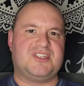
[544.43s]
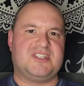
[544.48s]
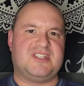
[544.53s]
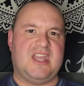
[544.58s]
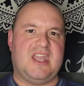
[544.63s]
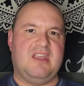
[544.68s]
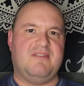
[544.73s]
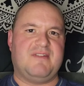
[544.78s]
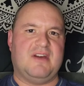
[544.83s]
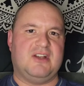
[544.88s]
once
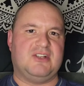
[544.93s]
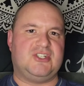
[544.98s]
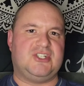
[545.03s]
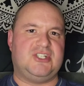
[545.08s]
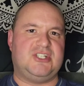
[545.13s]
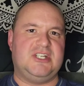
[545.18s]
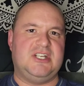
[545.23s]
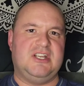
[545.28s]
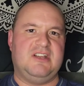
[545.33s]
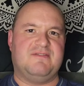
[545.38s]
they've
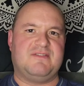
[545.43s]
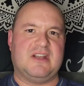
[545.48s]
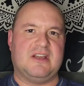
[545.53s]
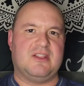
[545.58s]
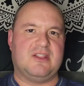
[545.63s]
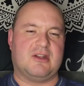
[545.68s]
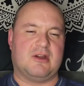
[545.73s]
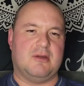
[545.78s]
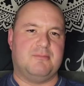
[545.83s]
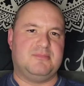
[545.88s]
achieved
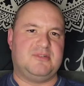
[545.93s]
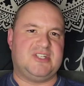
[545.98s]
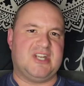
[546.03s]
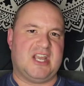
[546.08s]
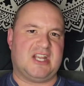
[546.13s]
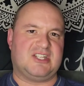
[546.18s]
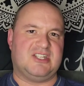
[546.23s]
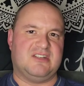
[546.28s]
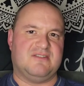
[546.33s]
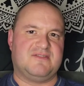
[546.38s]
their
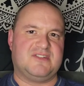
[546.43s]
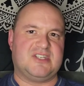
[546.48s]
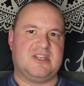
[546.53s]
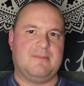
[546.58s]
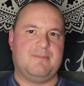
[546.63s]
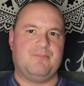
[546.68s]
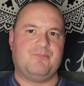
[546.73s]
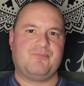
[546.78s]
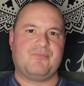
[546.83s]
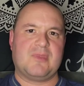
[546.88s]

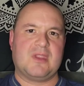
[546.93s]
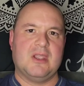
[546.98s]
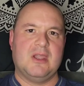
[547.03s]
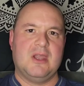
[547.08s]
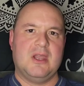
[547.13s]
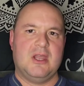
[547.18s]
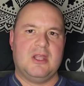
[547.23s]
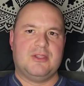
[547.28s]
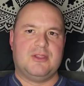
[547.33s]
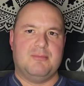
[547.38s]
objectives.
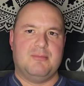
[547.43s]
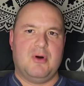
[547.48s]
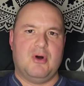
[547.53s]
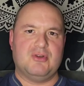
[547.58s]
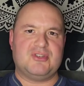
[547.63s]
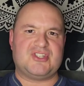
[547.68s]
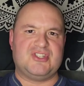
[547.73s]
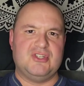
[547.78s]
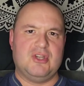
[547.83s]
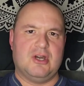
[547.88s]
The
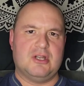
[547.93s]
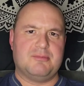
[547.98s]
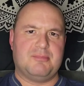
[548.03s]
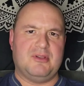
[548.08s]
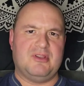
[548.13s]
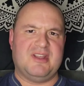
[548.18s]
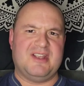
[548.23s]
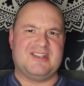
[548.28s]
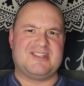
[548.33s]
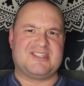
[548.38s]
most
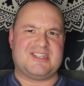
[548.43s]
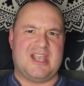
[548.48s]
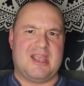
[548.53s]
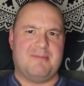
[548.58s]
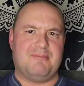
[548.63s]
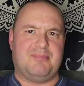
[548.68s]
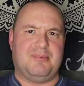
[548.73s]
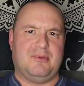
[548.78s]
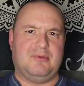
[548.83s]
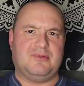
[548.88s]
notable
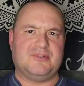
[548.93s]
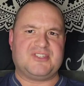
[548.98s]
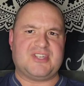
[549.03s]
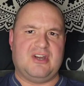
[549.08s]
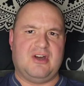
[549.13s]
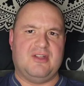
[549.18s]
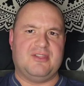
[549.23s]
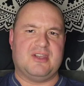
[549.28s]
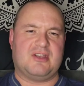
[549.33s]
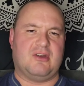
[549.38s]

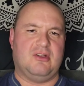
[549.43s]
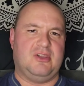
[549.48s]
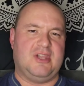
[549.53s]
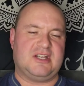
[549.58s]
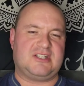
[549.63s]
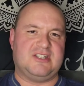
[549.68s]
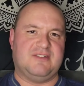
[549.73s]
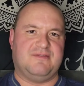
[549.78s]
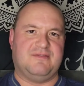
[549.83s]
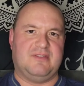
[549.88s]
examples on the
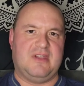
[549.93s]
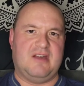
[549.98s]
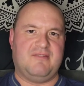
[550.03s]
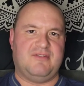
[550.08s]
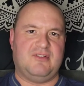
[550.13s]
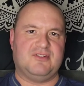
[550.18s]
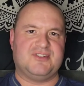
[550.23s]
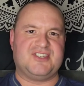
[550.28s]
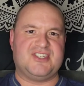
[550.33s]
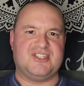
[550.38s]
collective
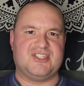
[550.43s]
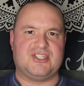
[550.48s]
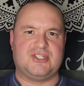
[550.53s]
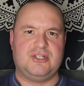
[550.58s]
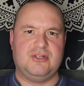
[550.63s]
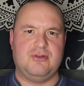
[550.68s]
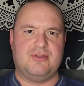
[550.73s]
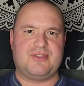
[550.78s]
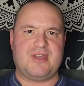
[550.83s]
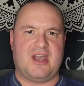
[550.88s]
level
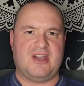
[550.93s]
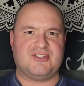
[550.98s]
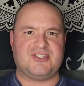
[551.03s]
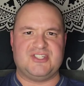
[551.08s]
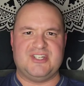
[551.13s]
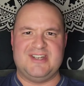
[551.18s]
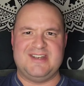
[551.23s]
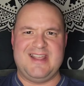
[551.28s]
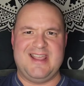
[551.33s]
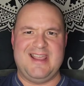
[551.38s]
since
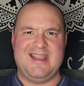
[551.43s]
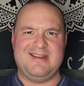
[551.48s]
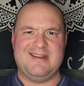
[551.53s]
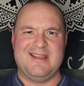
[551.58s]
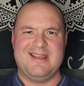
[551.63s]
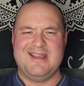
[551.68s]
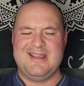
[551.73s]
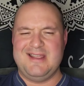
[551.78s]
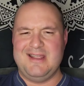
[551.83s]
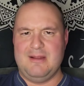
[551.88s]

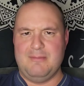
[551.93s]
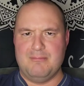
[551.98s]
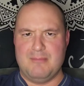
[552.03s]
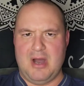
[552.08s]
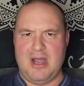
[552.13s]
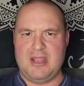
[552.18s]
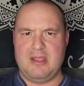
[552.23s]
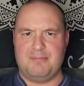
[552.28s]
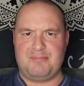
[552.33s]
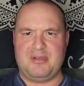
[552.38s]
2008, in
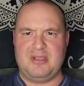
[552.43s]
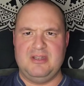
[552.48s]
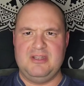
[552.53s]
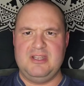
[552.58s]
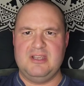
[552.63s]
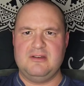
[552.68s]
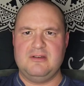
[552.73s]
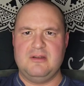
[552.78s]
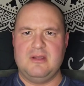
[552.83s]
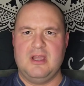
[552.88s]
my
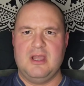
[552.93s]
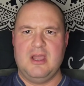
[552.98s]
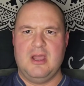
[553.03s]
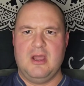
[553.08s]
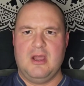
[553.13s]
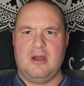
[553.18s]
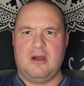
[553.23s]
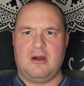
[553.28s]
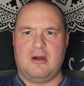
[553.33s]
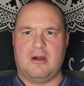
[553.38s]
opinion,
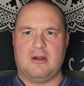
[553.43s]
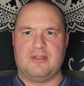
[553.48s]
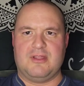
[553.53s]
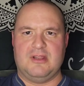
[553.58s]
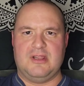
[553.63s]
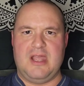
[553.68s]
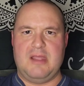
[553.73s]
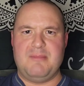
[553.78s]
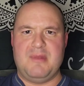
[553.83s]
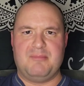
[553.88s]
are
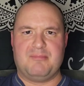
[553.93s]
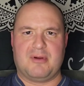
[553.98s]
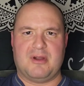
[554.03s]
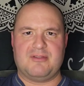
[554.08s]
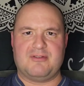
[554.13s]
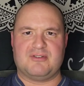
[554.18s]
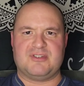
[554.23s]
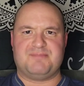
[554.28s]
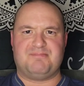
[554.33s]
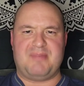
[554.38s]
the Lehman
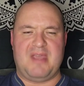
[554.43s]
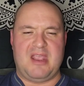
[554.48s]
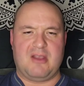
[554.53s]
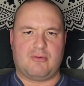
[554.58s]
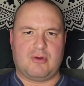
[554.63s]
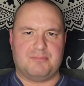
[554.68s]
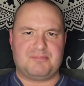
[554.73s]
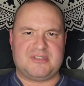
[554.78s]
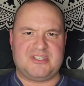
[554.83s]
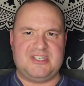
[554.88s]
Brothers
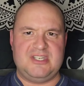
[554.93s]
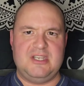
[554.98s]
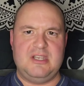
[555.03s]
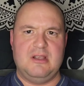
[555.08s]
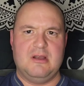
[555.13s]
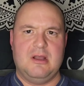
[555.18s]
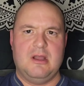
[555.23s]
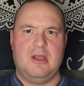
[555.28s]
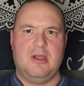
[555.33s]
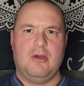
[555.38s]

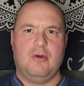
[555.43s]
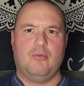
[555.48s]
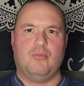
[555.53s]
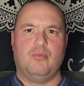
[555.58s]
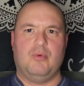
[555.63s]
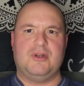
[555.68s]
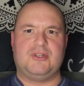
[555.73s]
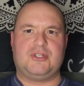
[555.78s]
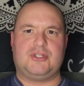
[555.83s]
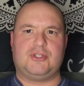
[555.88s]
bankruptcy,
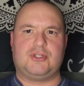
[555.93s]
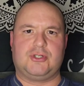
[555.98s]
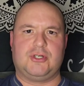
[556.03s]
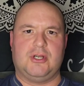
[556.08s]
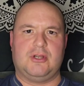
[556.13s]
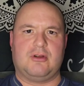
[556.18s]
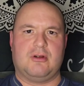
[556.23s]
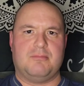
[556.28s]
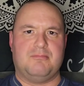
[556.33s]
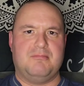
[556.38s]
which
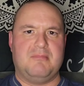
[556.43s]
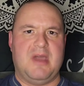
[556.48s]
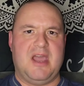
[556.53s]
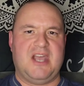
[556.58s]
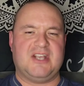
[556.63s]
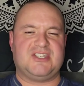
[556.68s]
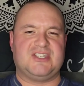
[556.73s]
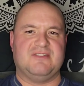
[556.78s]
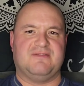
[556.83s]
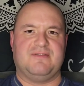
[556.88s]
triggered
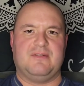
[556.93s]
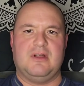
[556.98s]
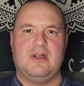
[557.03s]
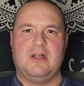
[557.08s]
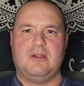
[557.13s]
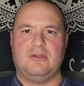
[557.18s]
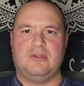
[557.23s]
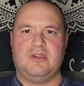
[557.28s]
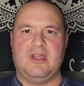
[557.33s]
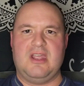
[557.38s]
massive
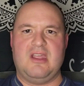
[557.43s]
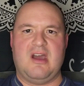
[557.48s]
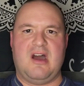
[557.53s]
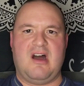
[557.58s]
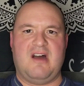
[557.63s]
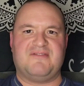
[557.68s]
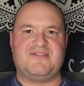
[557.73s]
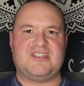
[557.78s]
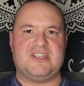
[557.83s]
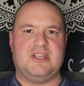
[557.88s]

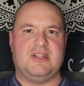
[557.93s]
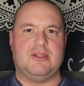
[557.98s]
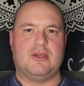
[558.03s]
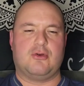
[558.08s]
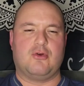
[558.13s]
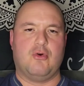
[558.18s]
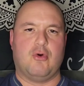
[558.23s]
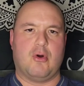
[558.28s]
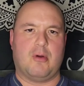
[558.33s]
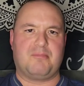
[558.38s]
layoffs in
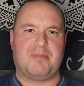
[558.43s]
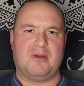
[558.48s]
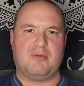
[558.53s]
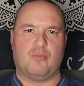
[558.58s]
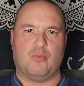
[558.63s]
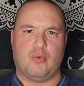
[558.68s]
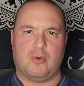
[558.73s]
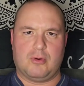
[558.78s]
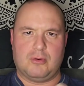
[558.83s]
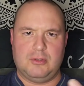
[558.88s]
the
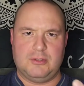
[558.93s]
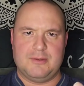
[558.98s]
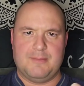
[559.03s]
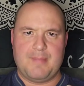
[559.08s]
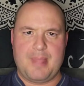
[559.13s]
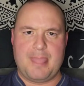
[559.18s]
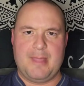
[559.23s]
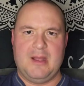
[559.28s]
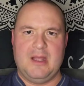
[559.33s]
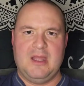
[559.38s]
corporate
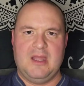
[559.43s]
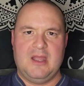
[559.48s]
world,